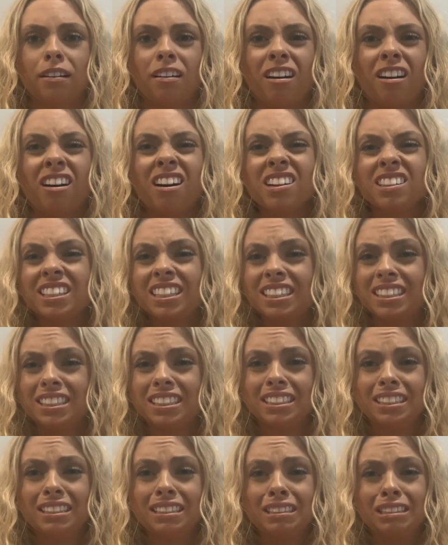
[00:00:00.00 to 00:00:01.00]
all this
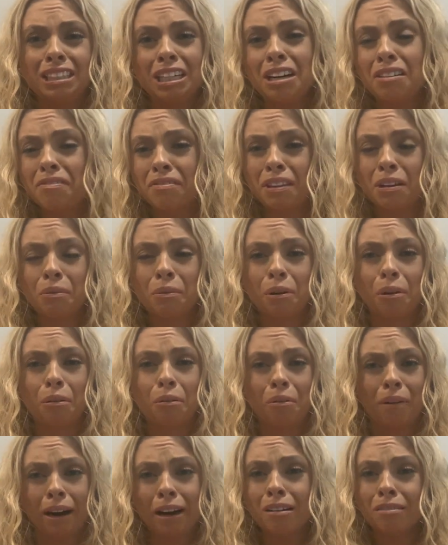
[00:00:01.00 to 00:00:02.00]
stuff that we're
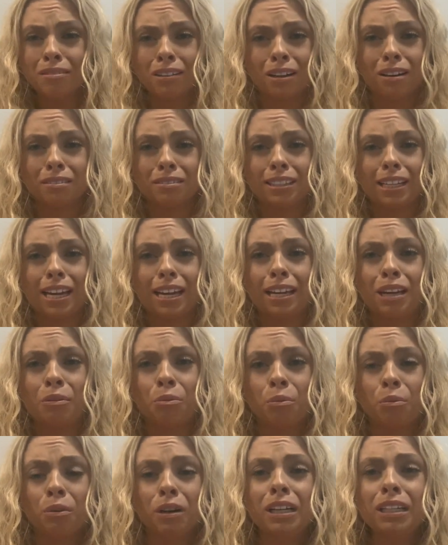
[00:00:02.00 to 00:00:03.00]
around all day, it
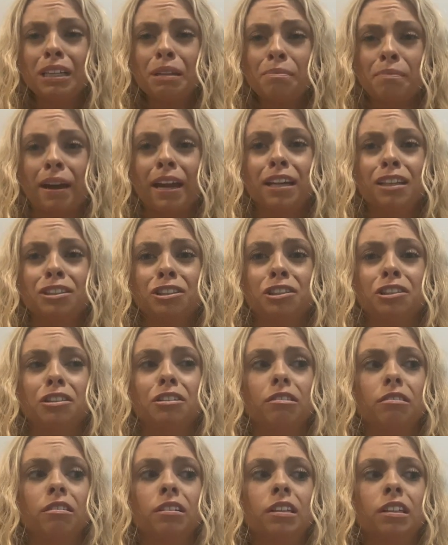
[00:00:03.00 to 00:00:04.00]
really makes
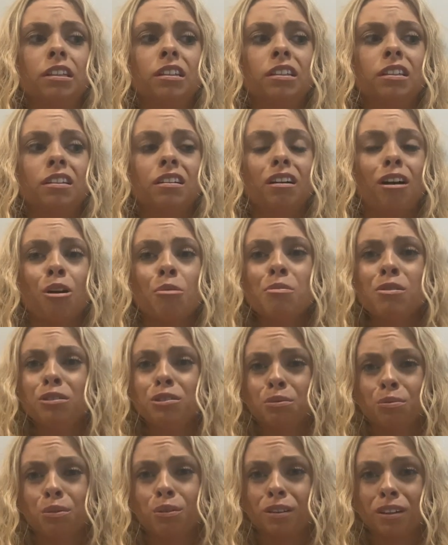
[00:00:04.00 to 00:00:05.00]
you
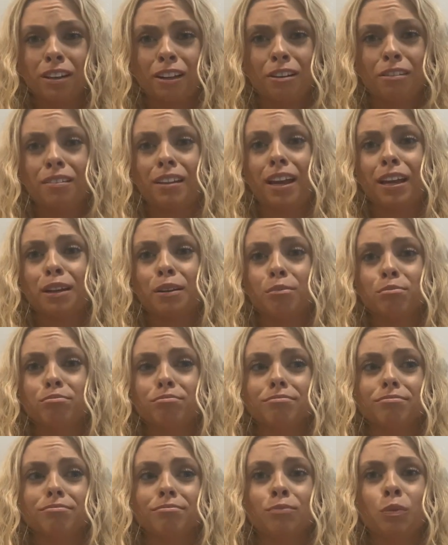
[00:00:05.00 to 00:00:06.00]
almost want to go like
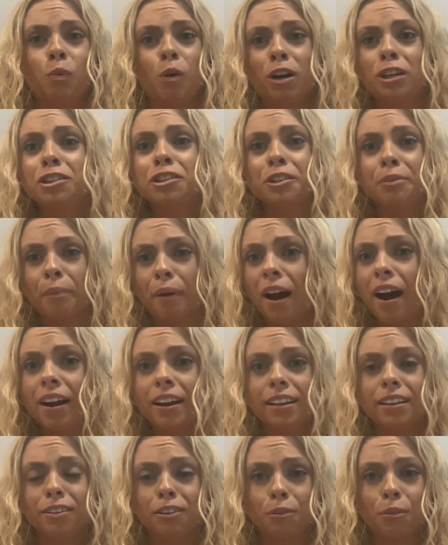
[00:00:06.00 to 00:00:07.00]
wash your
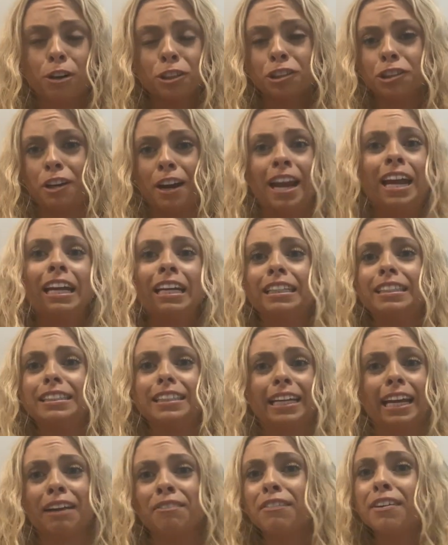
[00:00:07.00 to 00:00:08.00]
body or wash your hands
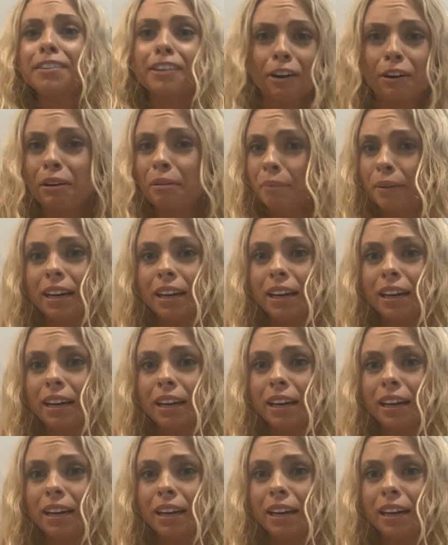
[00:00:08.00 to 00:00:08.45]
like every 30